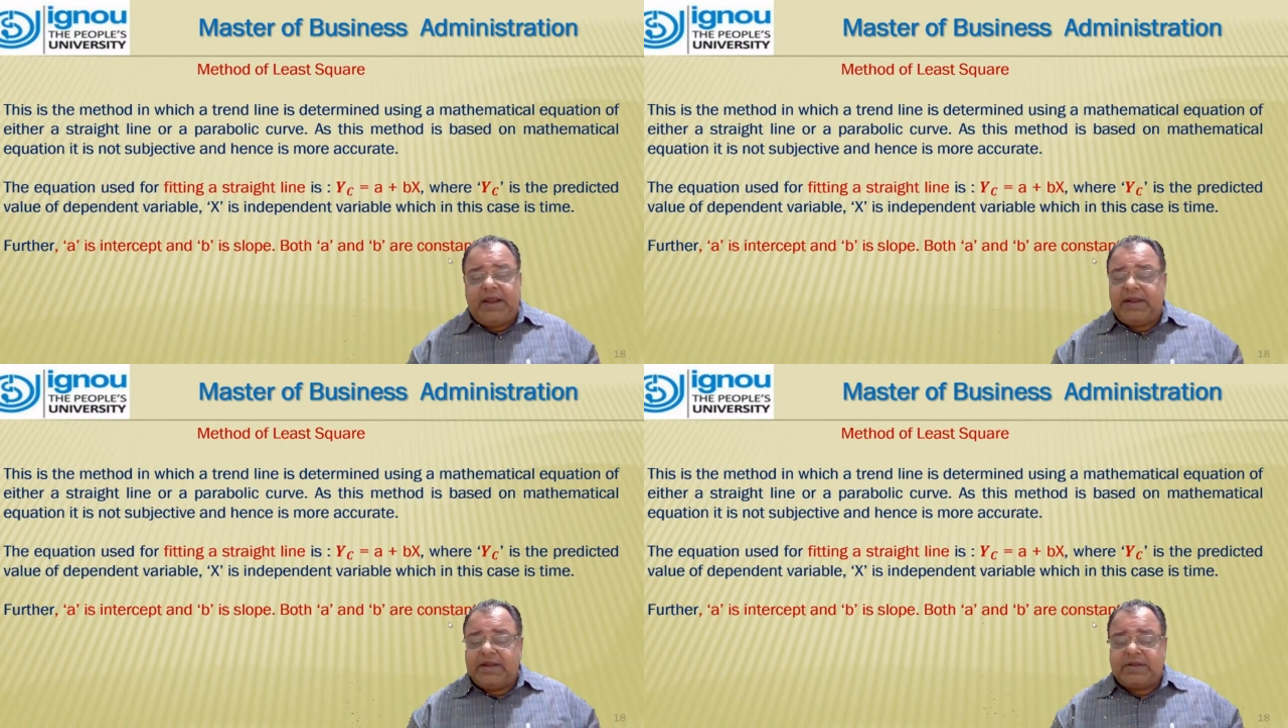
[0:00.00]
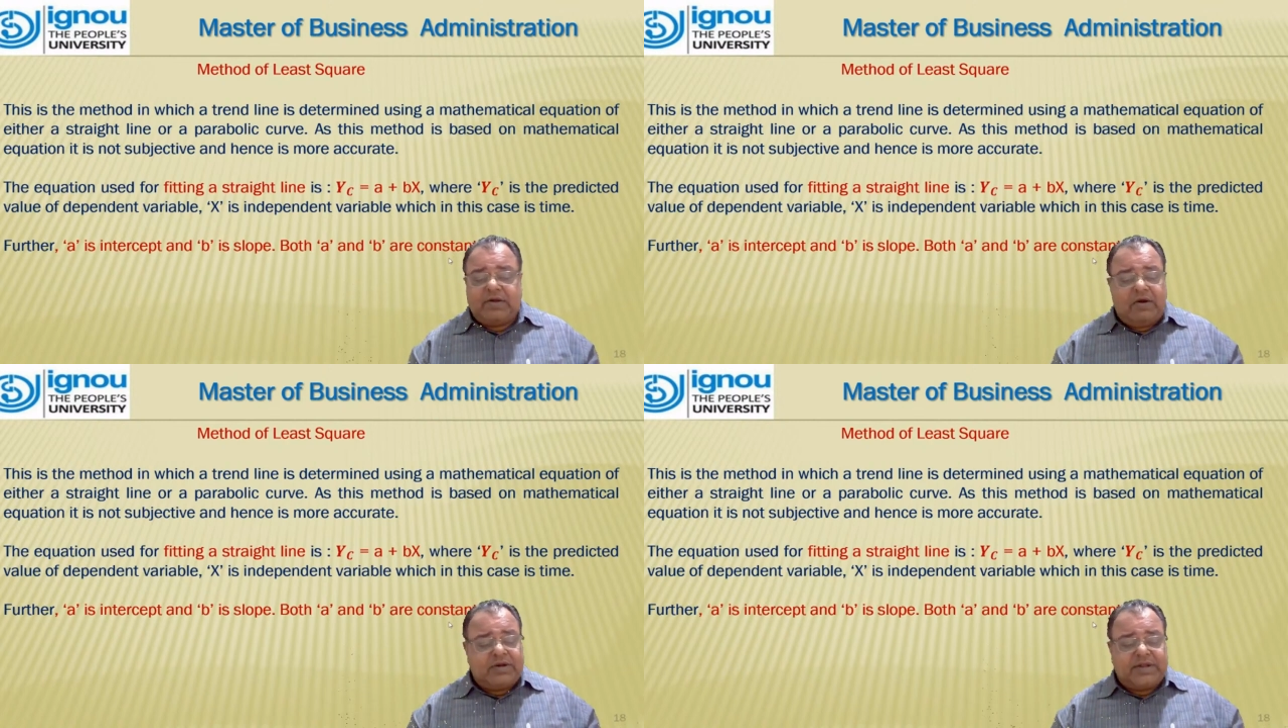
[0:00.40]
it is
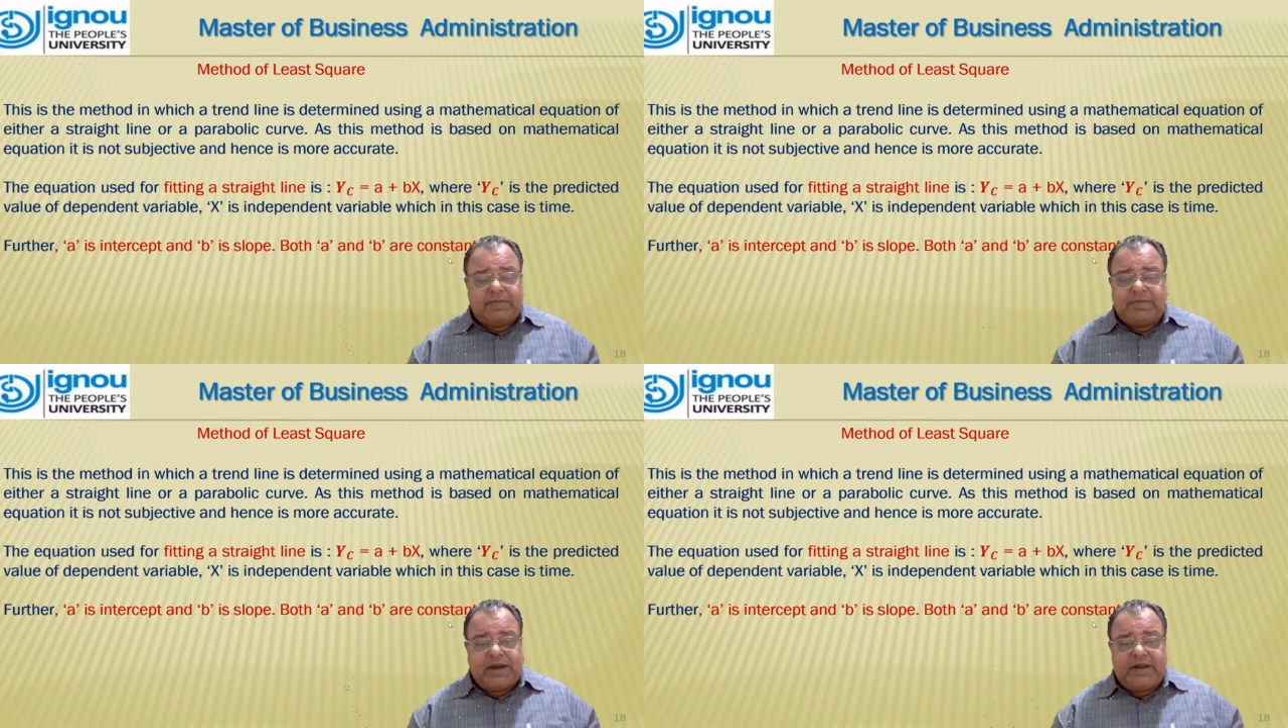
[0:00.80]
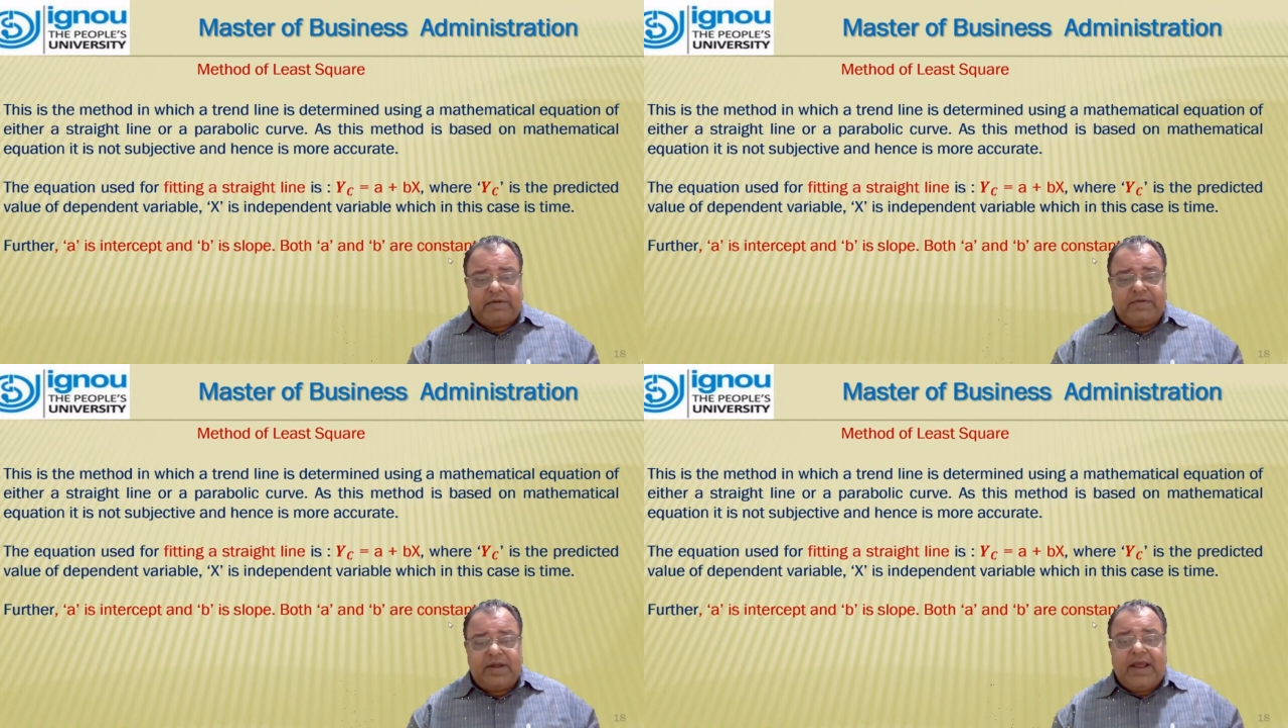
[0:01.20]
not
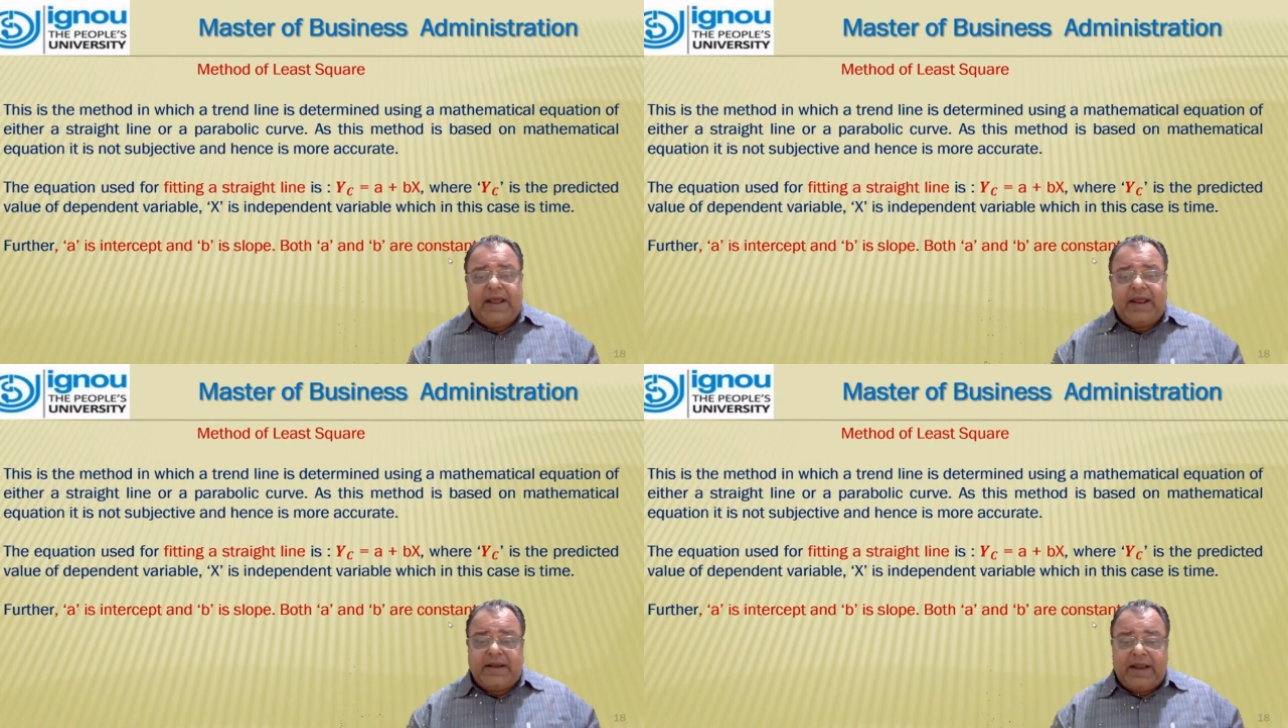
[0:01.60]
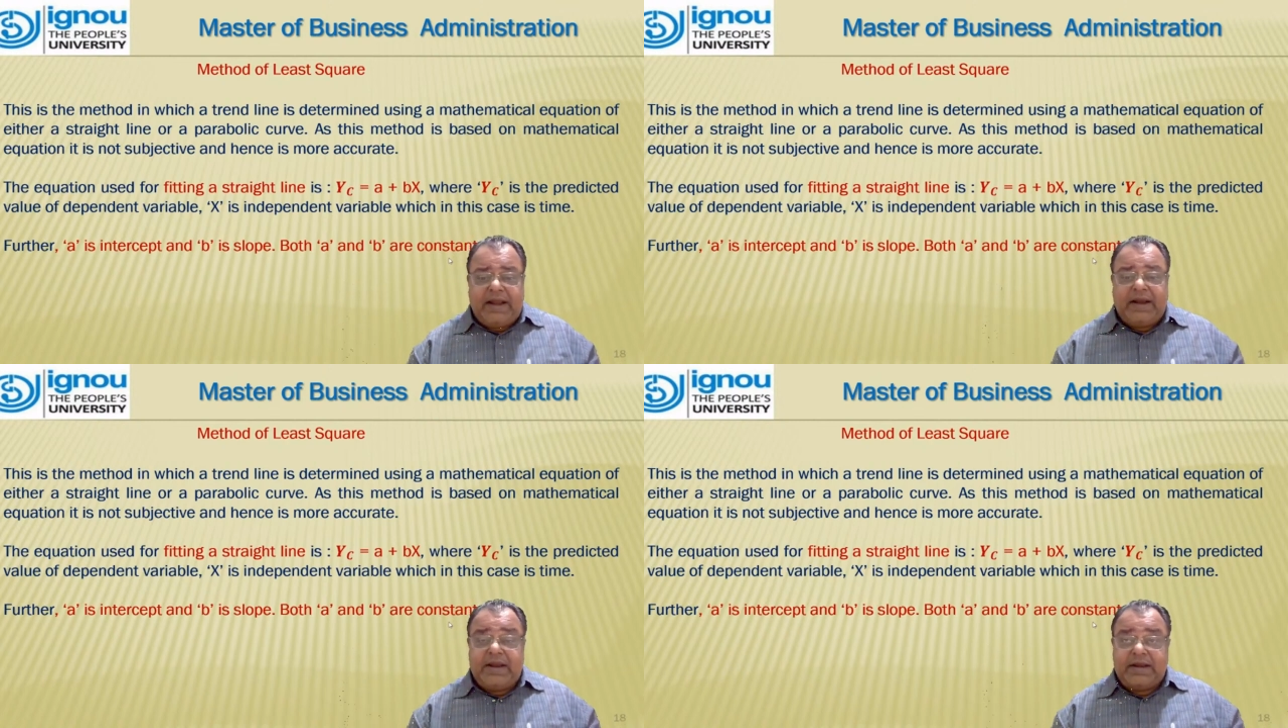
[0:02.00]
subjective and
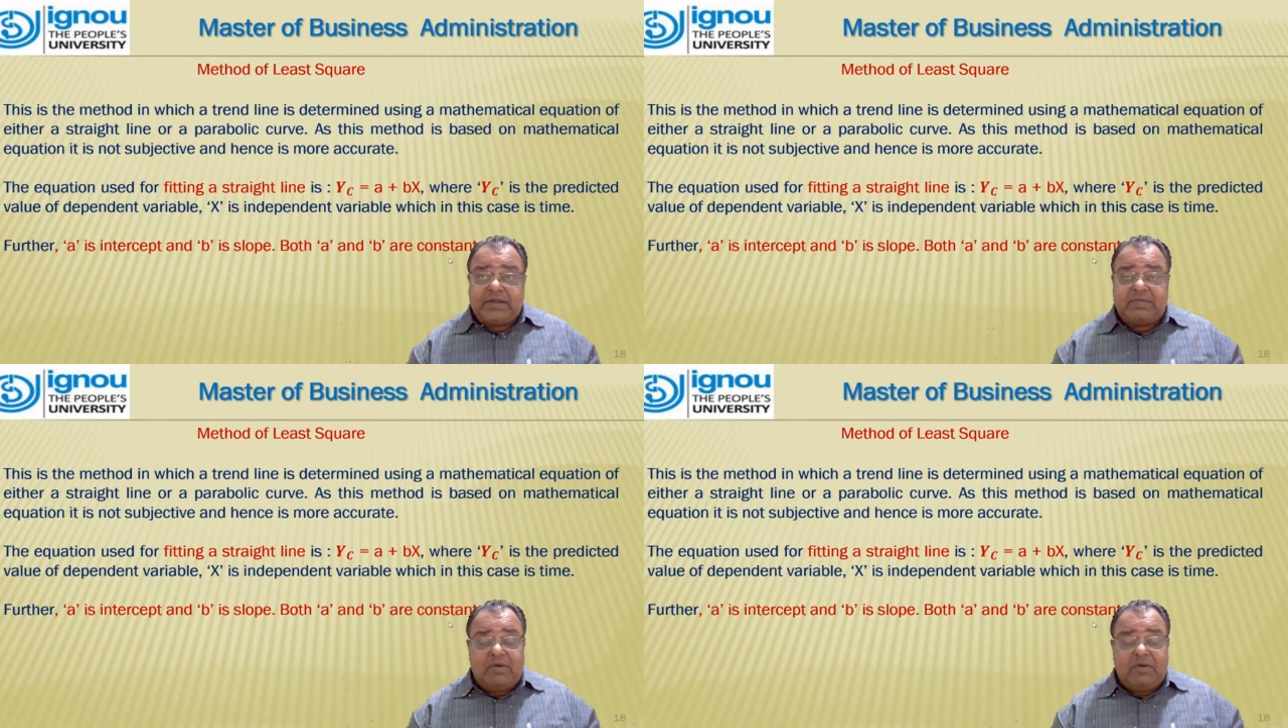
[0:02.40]
hence it is